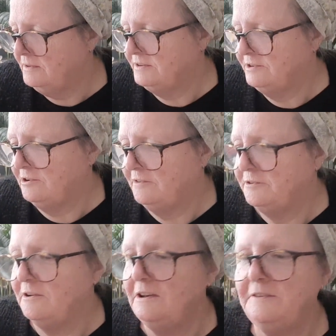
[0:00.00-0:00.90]
This is all
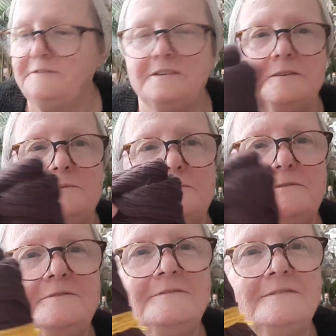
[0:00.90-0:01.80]
I've got left of the
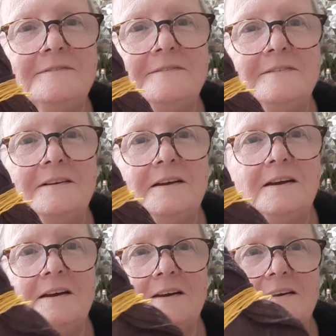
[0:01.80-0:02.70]
wool.
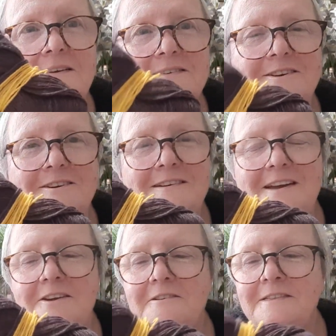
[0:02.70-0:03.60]
So
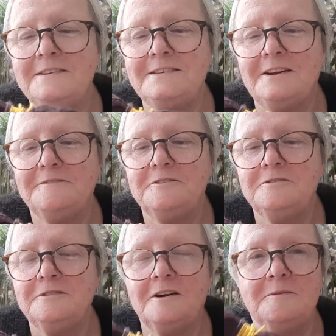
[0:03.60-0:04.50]
later on this
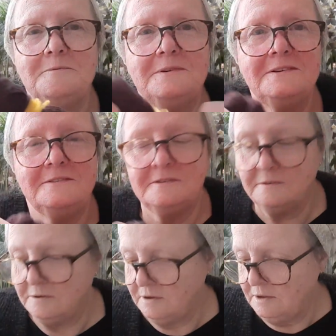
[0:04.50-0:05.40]
afternoon I will